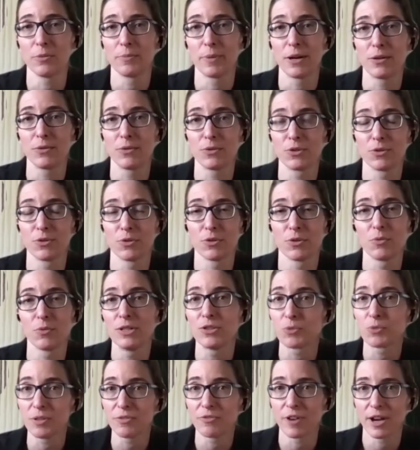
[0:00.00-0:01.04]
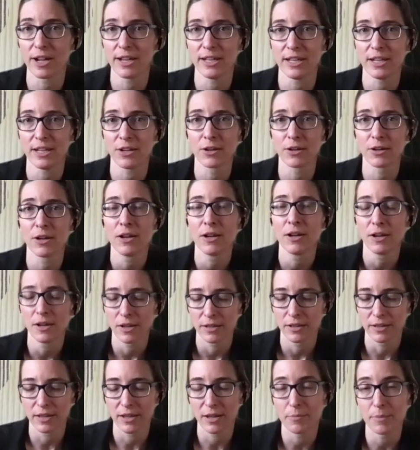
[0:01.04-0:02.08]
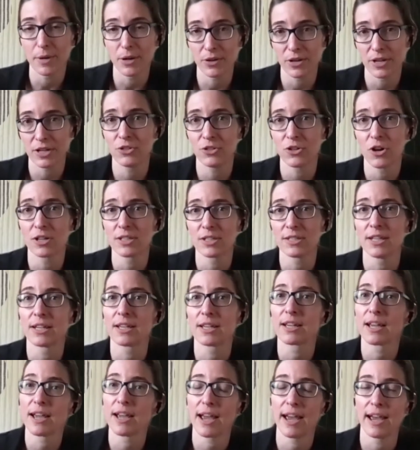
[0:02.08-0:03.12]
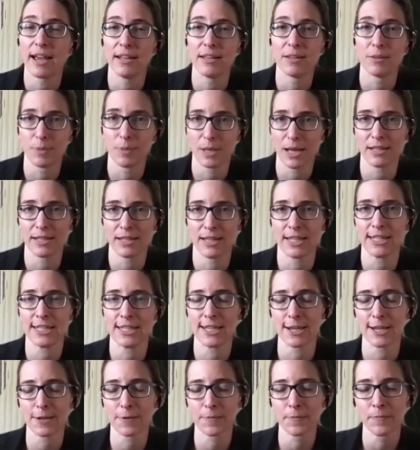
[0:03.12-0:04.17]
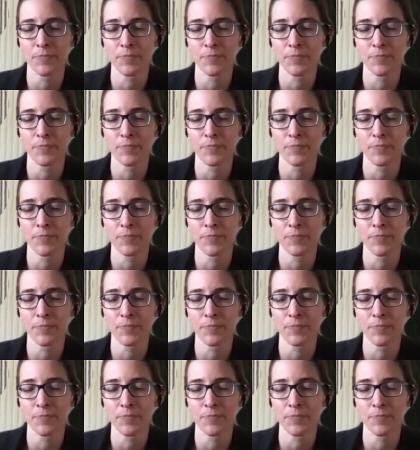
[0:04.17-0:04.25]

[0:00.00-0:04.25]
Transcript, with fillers: about so the ones we find here the american dog tick and the black-legged tick